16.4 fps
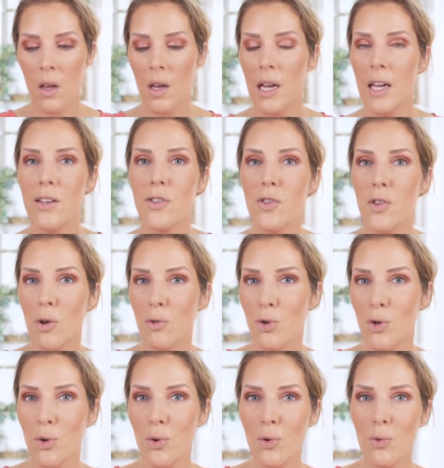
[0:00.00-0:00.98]
He's
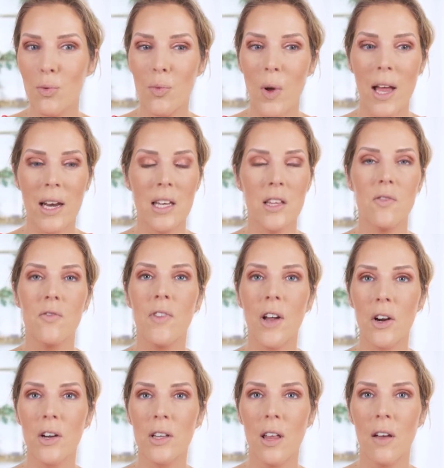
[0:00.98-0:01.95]
social and he's
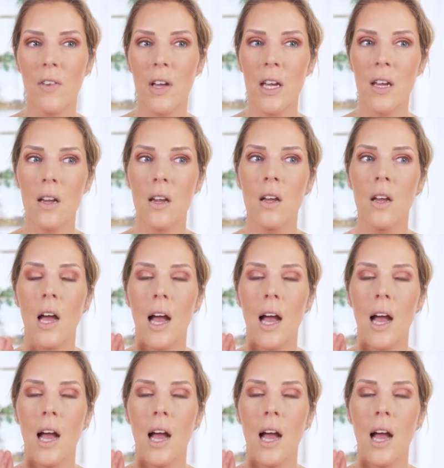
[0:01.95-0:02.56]
very loving